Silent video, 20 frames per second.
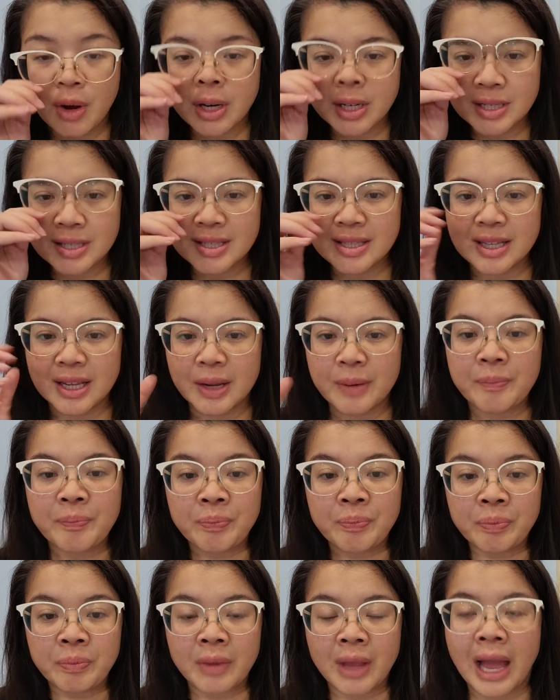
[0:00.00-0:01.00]
want to see
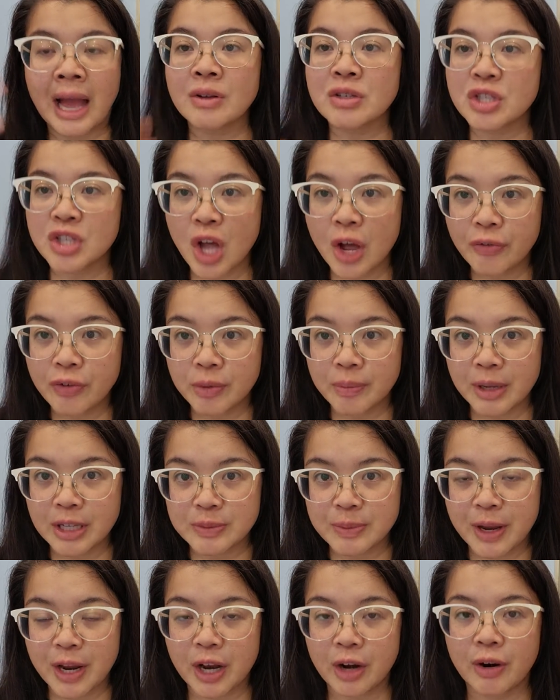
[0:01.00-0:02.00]
how soft it
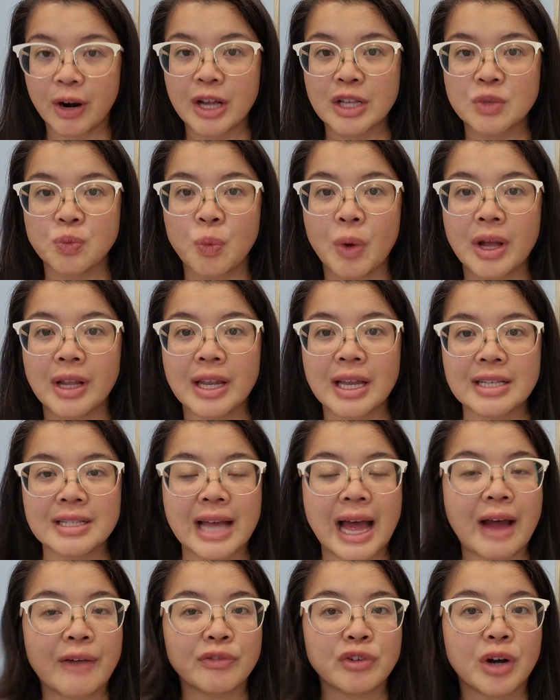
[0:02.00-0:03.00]
makes my hair, as well
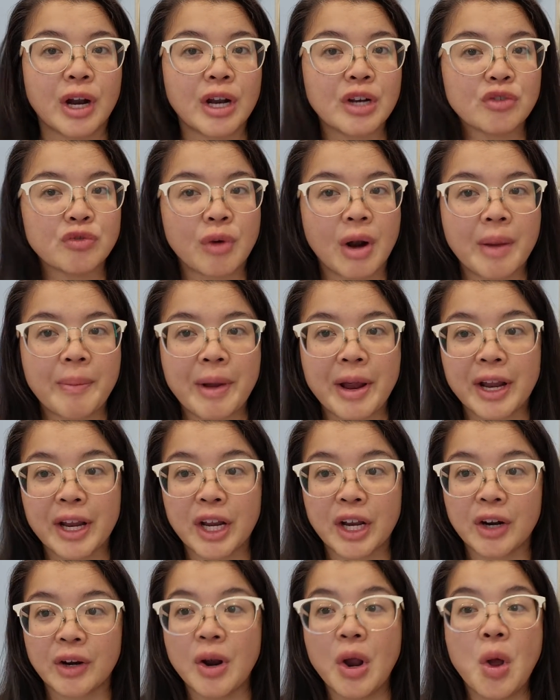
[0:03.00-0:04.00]
as after I dry my
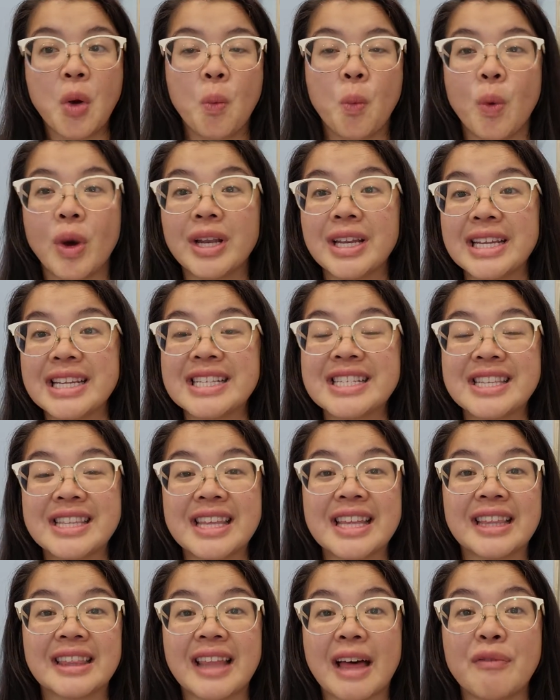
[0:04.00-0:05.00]
hair, what is
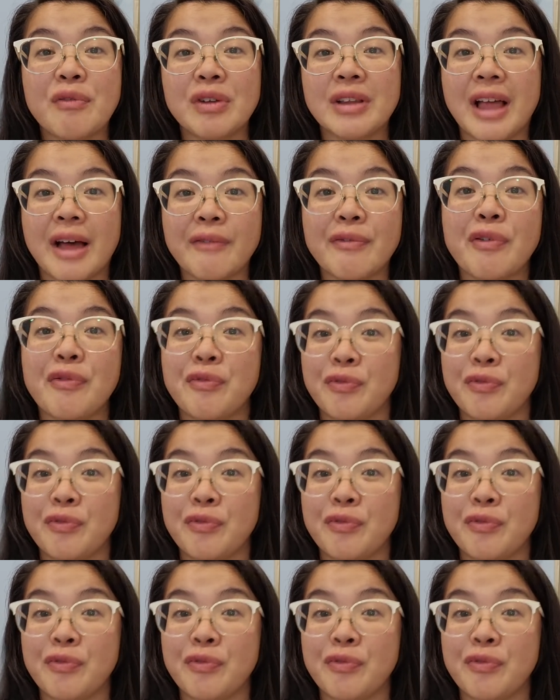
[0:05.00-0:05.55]
the level of